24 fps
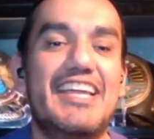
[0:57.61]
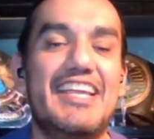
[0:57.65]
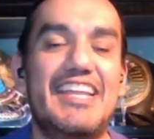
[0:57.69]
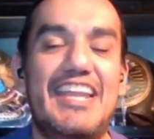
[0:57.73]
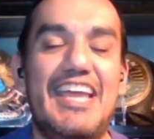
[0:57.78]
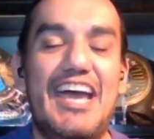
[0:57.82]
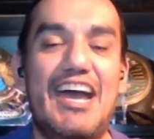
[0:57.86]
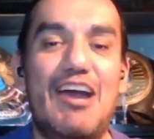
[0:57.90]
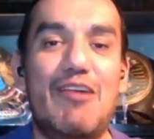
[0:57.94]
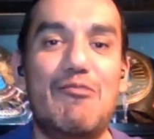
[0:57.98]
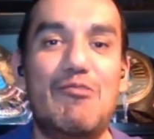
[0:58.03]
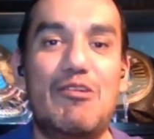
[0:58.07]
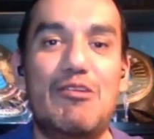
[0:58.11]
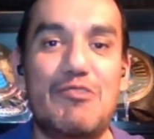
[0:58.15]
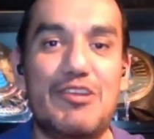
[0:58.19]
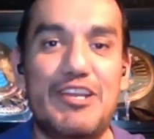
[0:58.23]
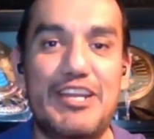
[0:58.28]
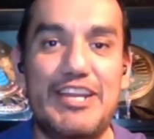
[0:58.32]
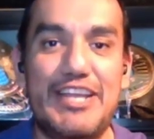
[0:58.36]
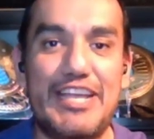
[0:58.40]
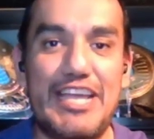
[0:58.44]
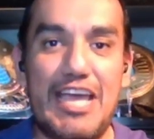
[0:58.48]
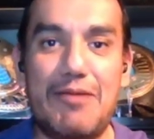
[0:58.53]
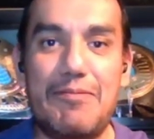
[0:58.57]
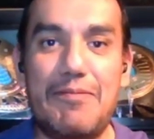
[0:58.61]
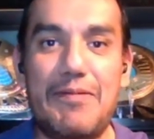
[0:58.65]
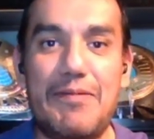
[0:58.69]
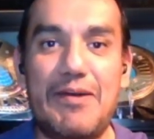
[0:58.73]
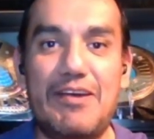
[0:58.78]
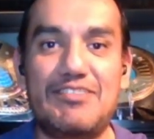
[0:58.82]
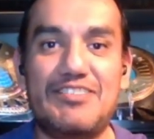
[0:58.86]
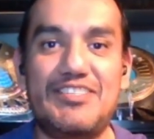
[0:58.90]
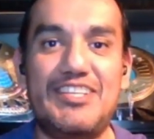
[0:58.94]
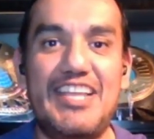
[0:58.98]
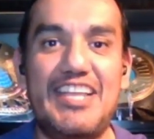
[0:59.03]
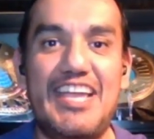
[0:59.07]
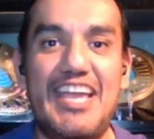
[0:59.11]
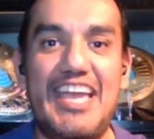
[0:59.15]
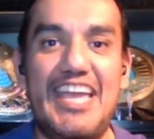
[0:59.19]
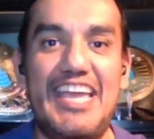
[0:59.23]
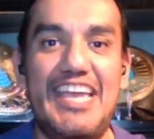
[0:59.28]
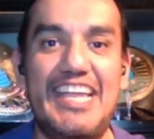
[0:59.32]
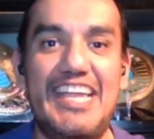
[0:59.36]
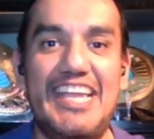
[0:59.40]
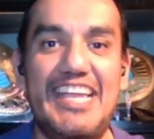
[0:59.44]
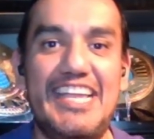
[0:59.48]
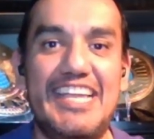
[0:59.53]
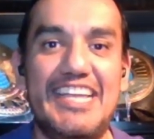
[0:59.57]
Now, what we're going to gab about
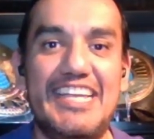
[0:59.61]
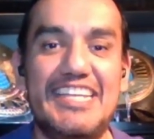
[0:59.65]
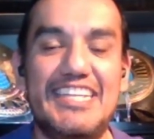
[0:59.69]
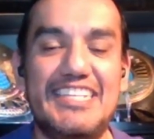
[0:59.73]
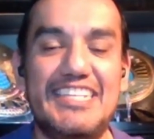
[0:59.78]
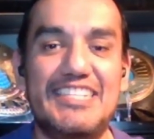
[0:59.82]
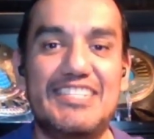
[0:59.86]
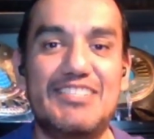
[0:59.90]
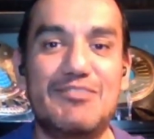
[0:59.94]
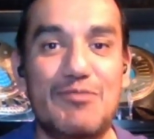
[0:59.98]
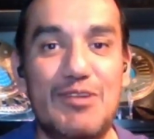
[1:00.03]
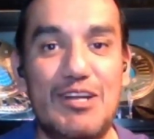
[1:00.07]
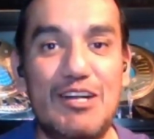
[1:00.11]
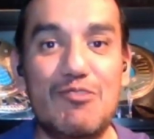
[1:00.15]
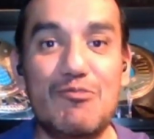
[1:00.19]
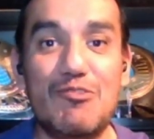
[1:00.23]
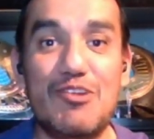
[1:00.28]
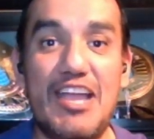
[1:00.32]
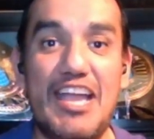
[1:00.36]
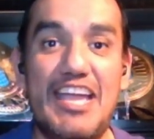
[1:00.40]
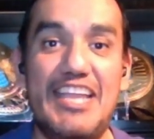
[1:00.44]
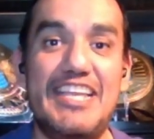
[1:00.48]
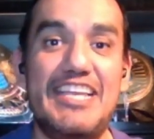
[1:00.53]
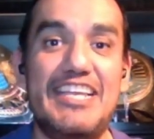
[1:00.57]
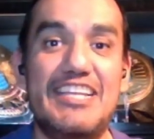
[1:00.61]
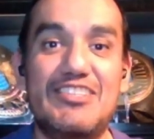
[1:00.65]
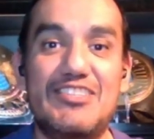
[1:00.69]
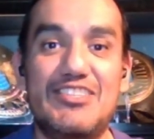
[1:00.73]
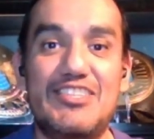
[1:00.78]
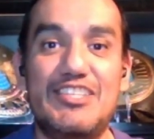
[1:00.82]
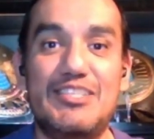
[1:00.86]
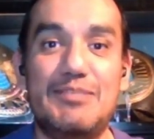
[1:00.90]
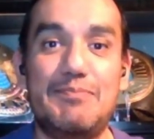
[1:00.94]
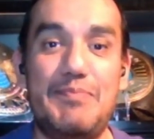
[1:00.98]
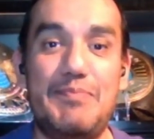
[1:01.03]
today is, well, we're heading into this